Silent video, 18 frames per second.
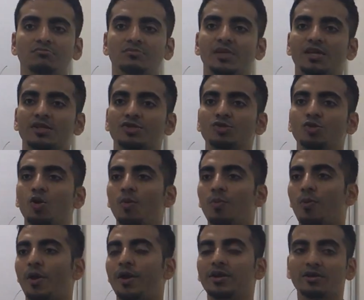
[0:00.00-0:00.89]
there is
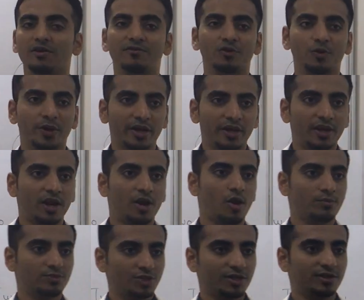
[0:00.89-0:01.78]
no point of doing
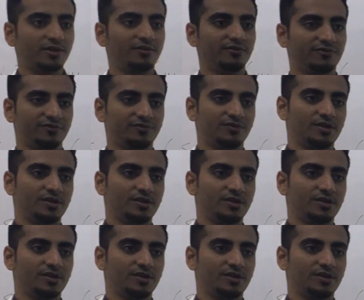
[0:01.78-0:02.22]
an objective.